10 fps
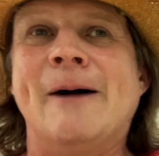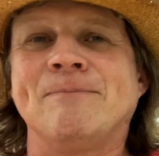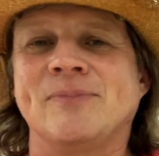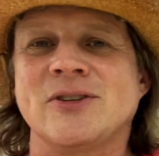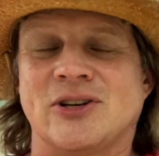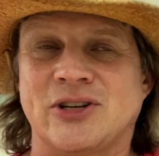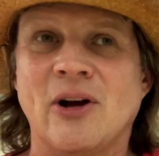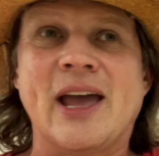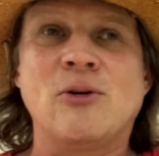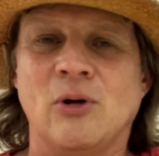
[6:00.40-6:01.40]
was like,
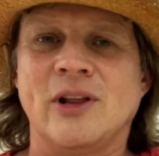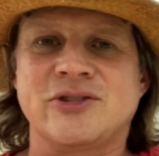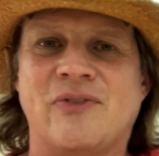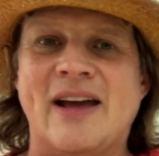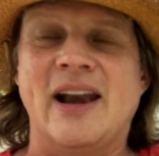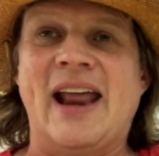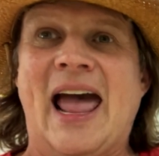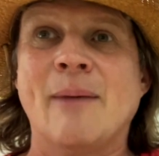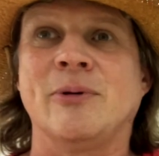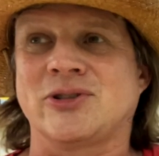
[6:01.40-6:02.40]
okay, cool, let's find an
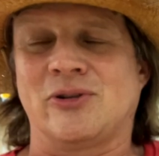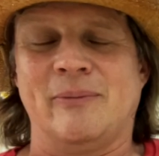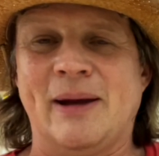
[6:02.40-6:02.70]
Apple store.